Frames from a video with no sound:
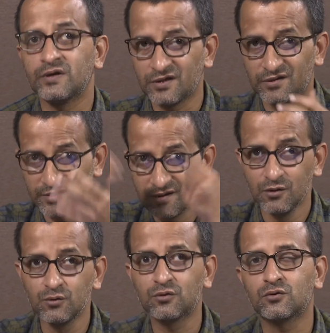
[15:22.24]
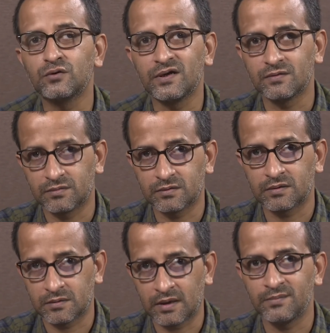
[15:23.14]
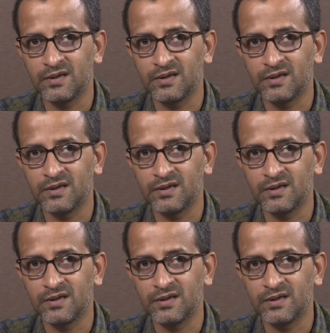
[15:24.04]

which is reduced to, uh, uh,